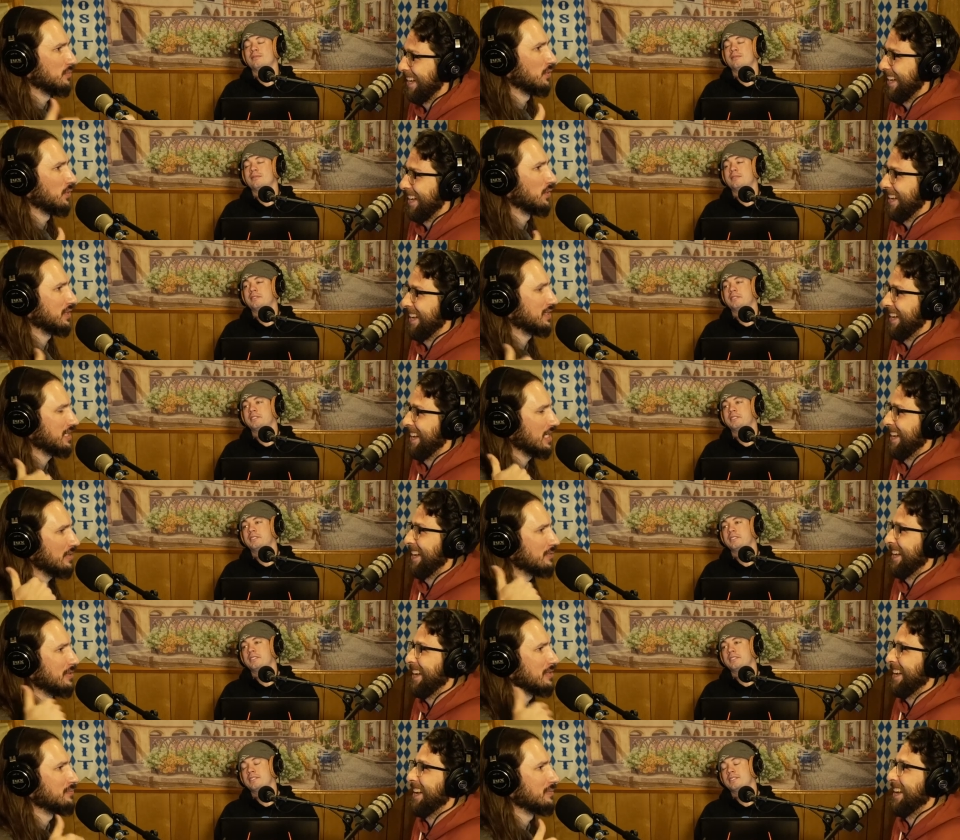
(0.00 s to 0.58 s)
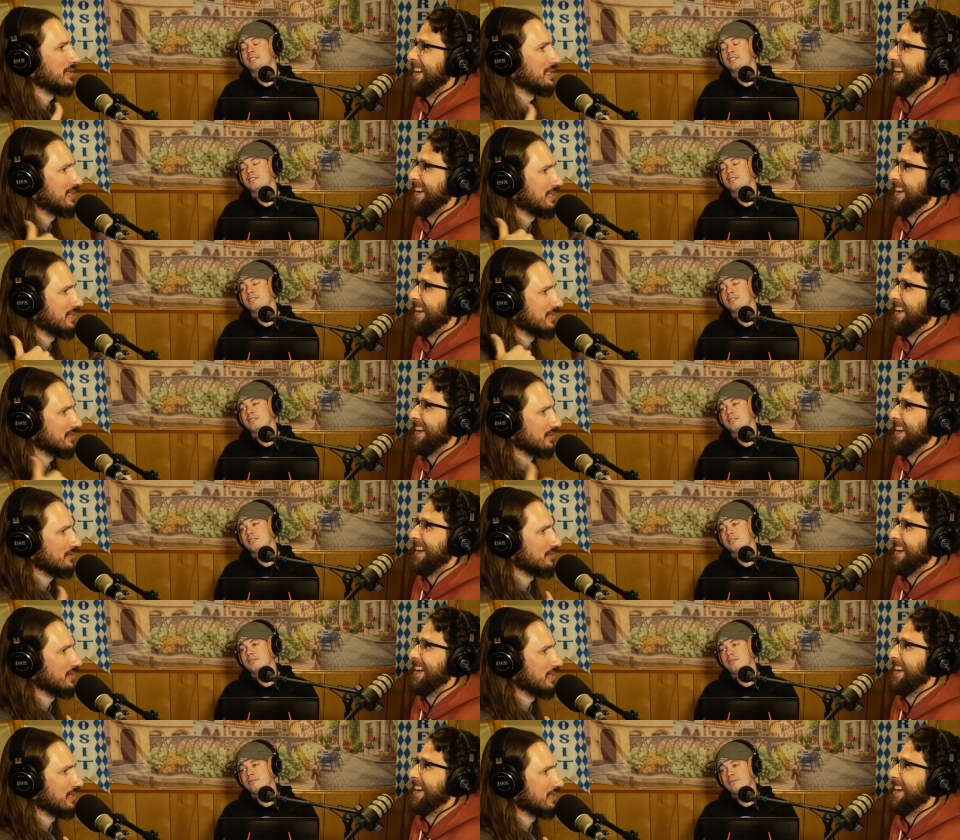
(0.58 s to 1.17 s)
Speaker 1: more coming
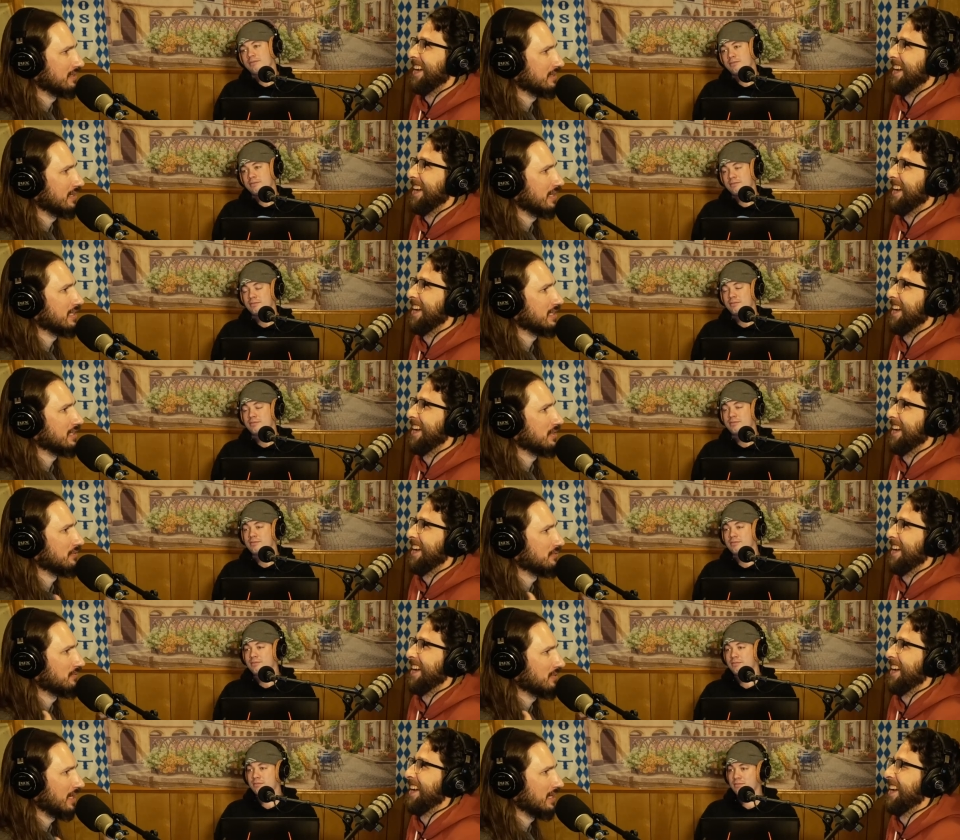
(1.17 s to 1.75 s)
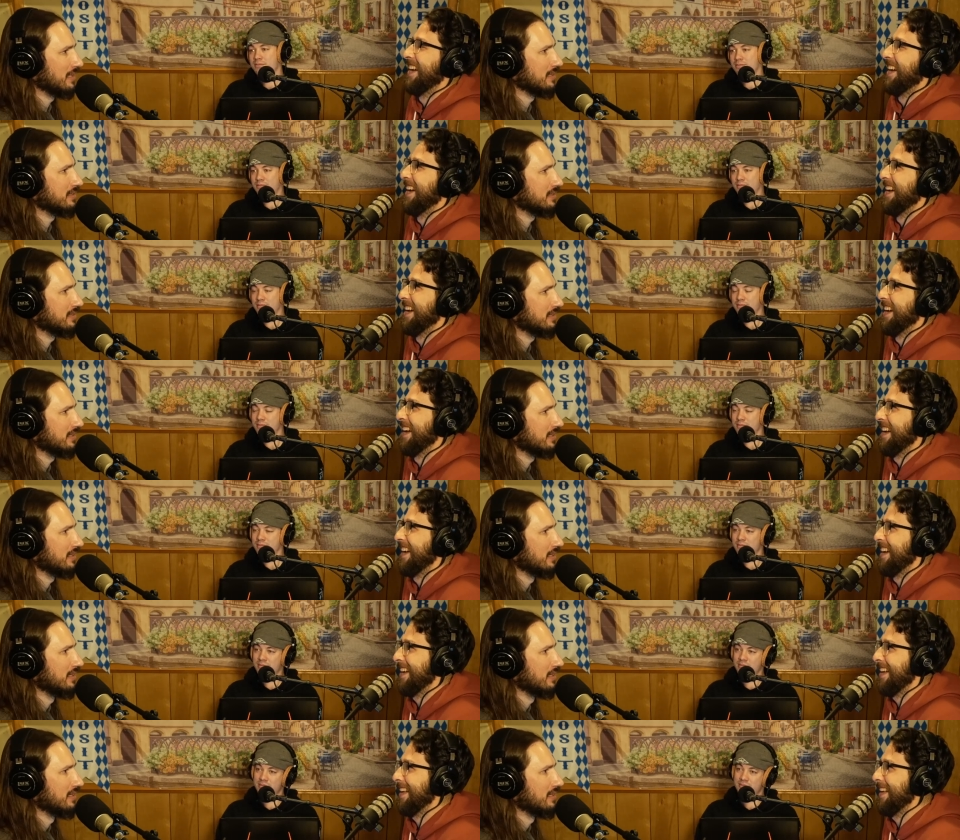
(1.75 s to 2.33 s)
because of this like
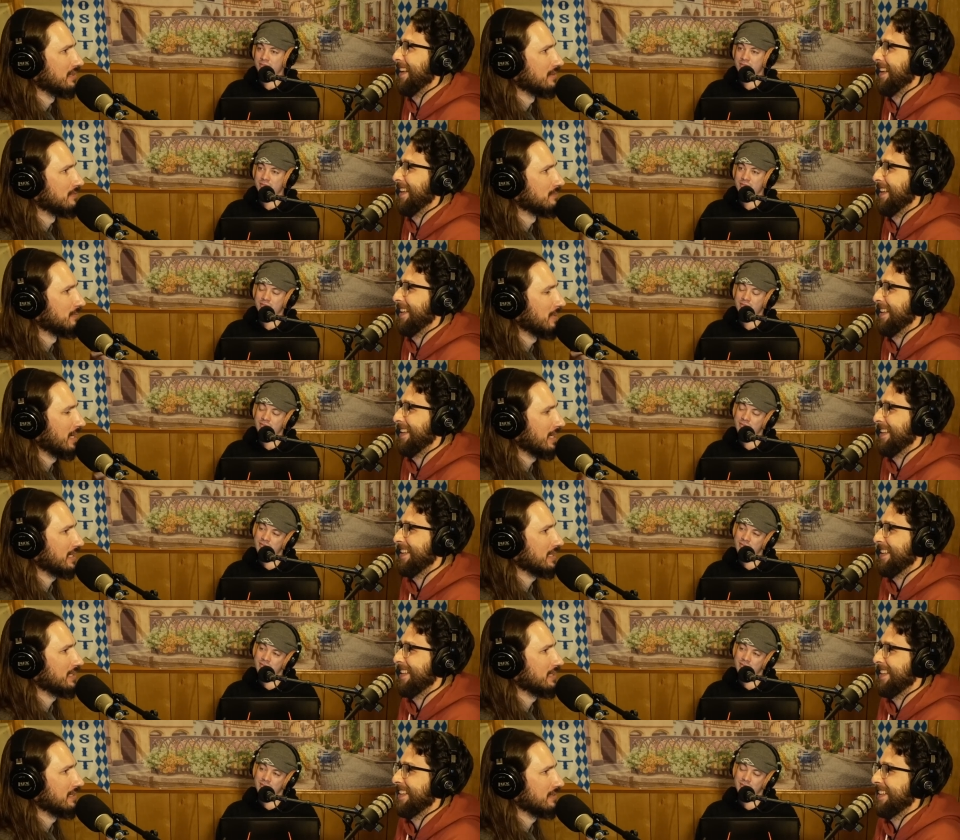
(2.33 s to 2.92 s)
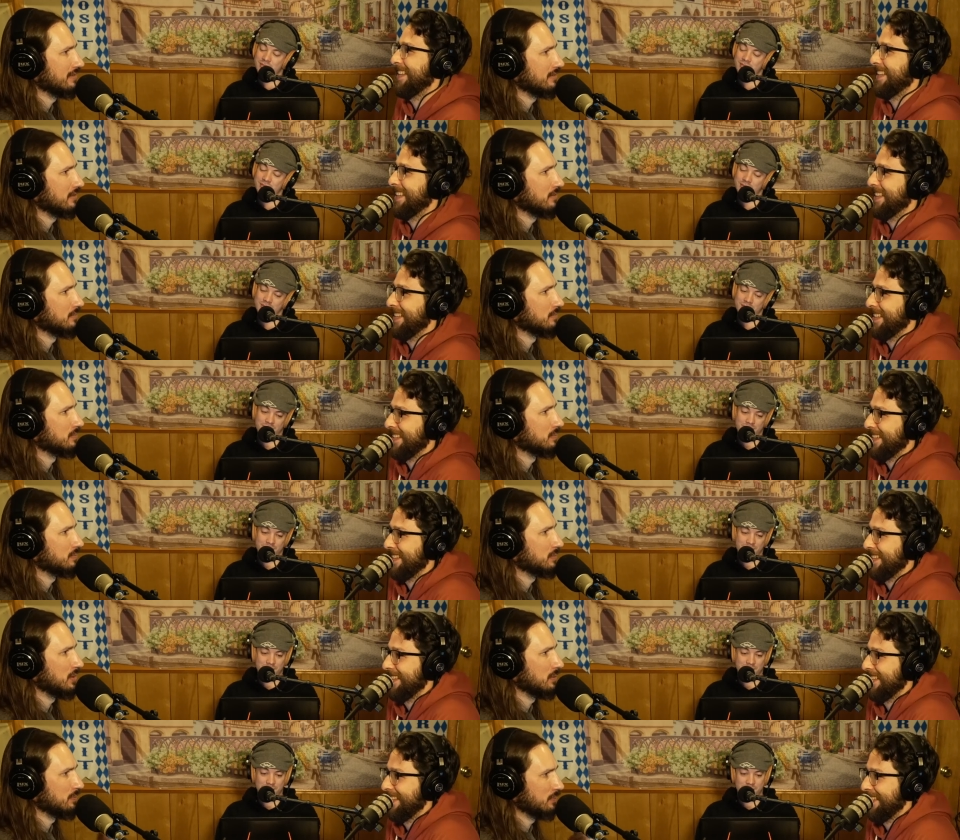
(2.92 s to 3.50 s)
defense
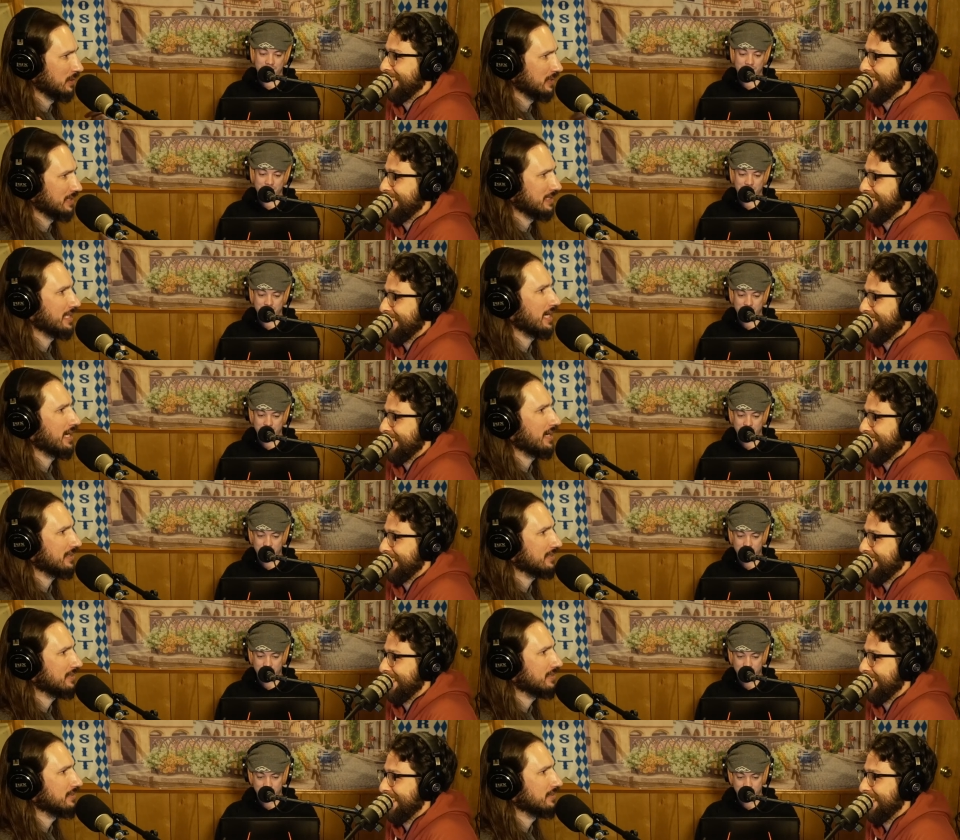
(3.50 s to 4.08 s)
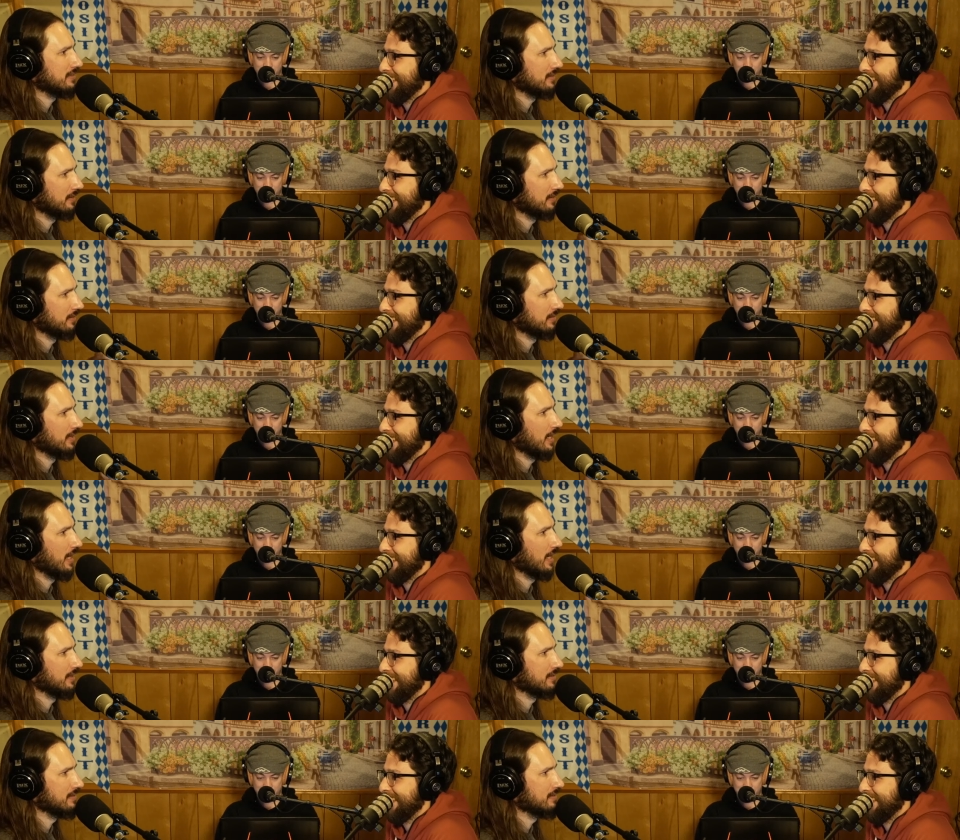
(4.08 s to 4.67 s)
mechanism to protect their
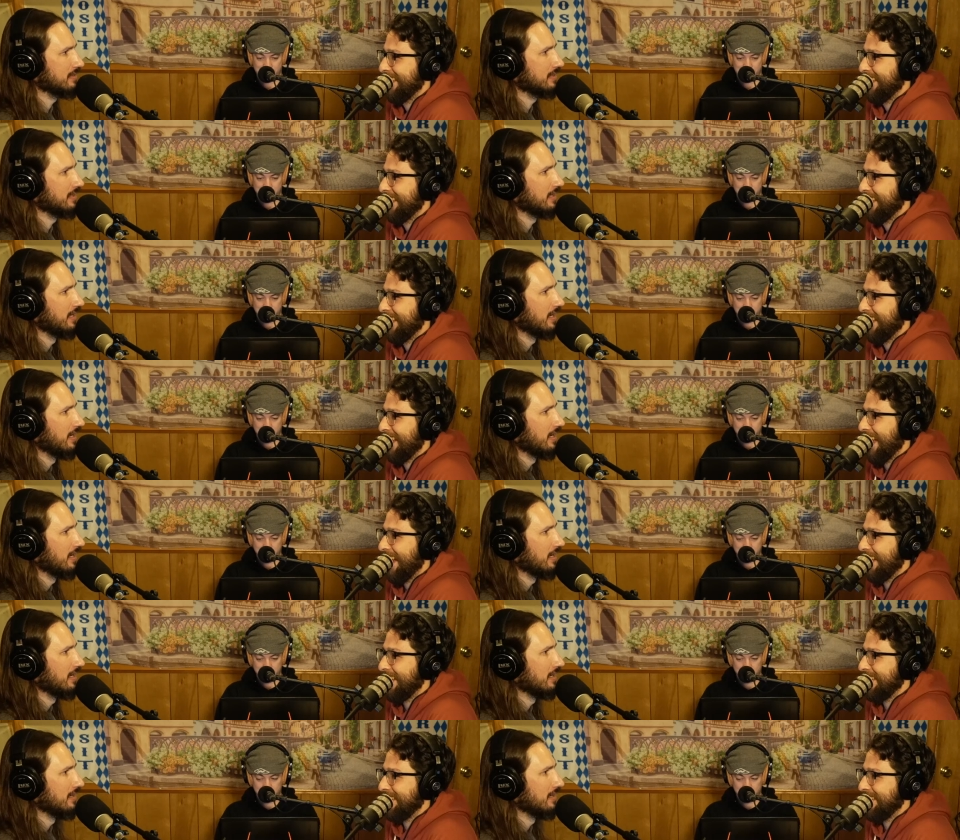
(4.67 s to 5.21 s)
nest. I,